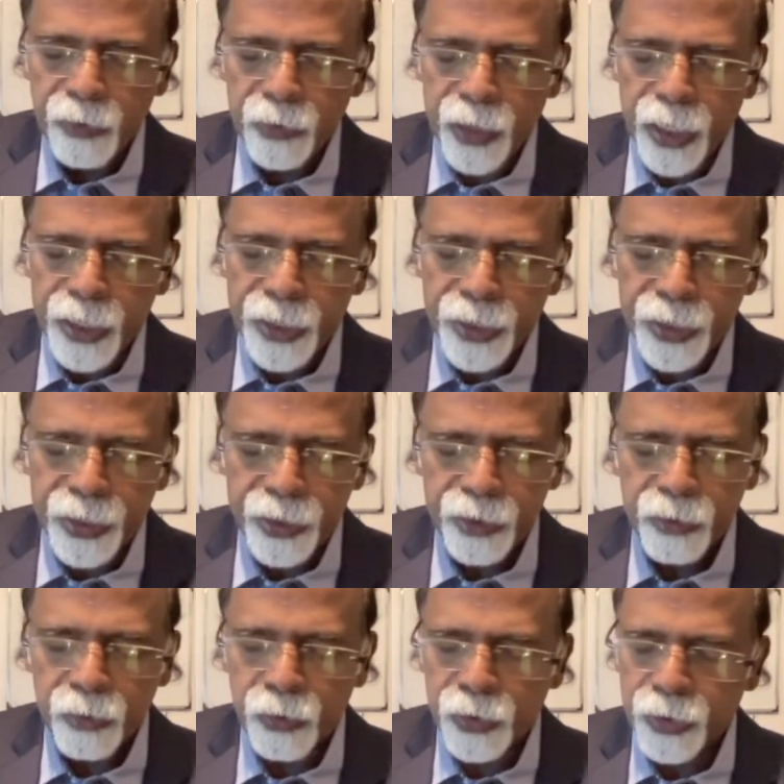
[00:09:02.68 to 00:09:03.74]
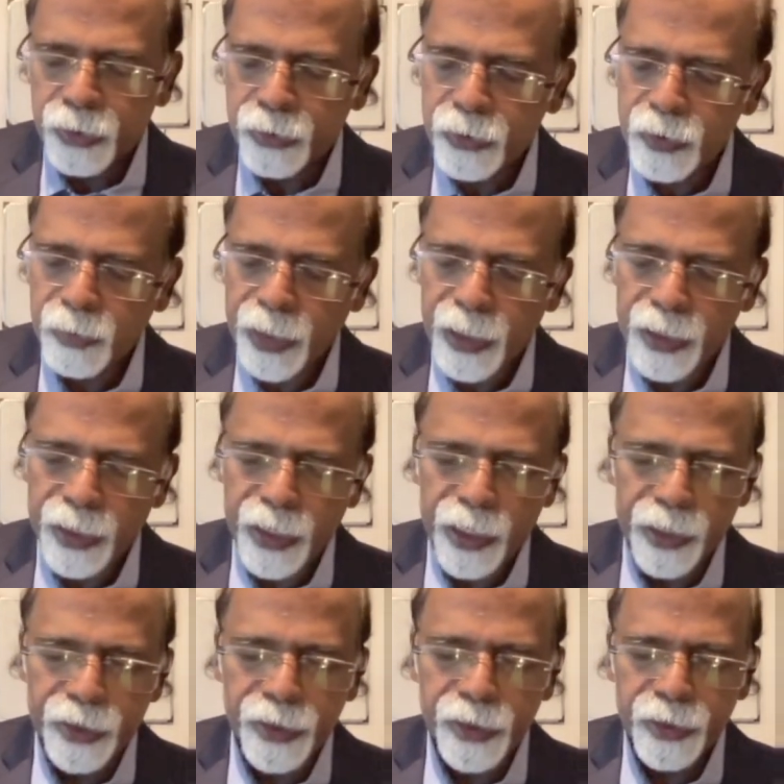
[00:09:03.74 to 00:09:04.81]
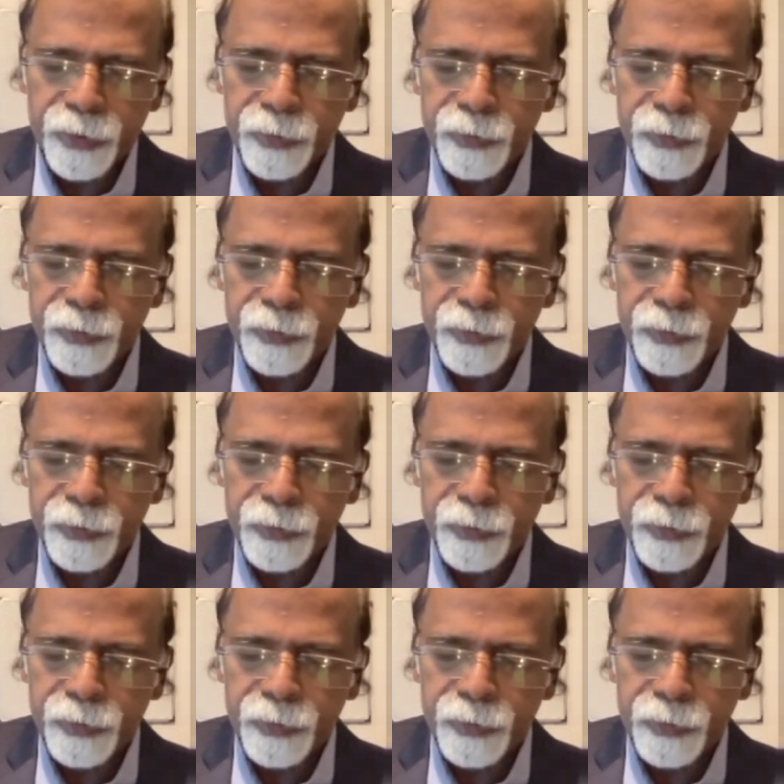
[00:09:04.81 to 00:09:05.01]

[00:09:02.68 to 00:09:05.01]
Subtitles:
or anterior corticospinal tract.